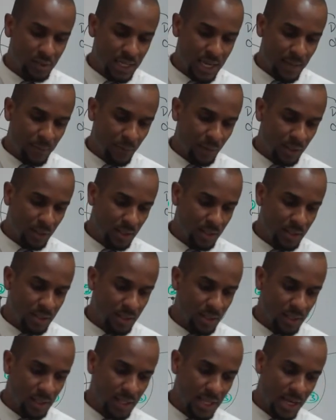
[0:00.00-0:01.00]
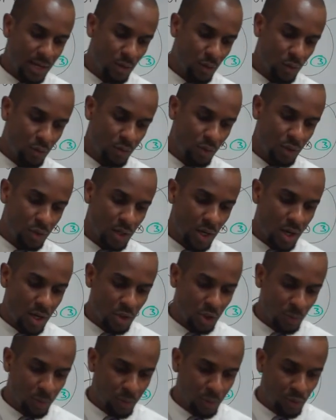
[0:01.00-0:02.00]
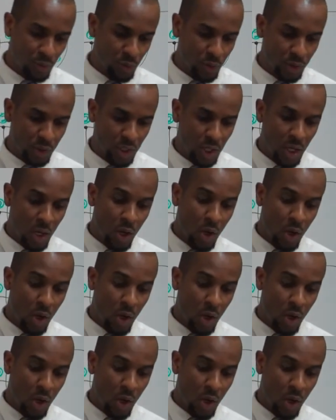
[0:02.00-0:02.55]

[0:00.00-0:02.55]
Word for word: capitalists, landowners, entrepreneurs,